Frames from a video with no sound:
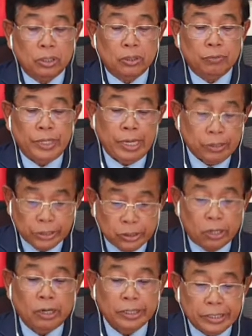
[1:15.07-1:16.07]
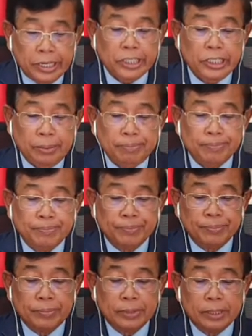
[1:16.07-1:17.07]
We have a strong leadership,
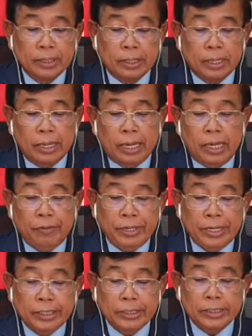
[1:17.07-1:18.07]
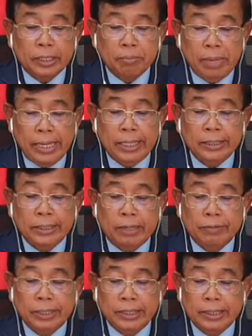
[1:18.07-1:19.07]
evidence-based
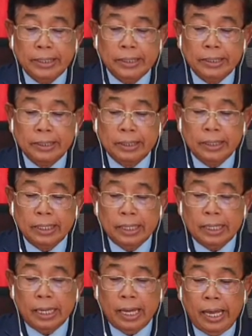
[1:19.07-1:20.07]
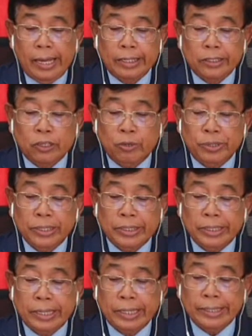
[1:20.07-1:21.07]
services, and
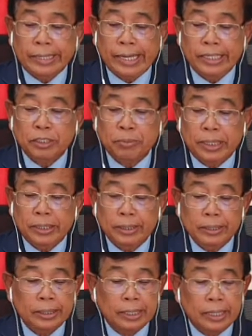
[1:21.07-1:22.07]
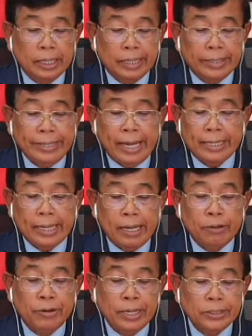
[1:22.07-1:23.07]
community engagement that
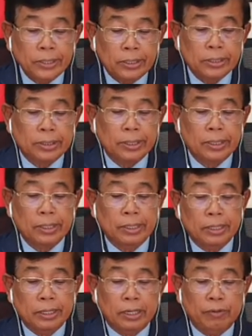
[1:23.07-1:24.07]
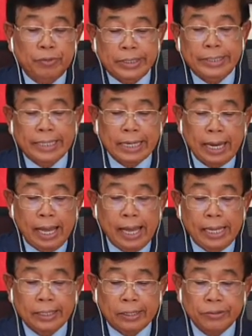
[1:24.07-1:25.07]
have resulted with
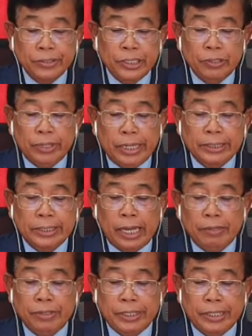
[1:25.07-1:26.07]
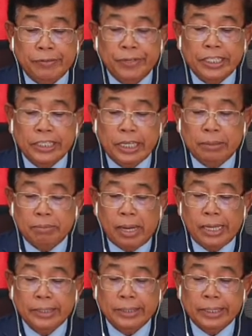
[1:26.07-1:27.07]
decline of new HIV infection
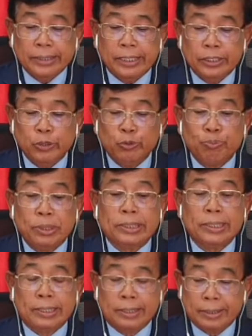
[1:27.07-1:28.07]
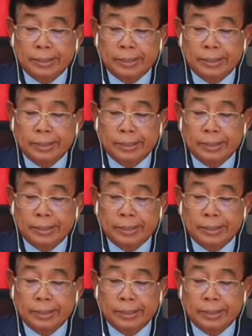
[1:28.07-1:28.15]
by 62%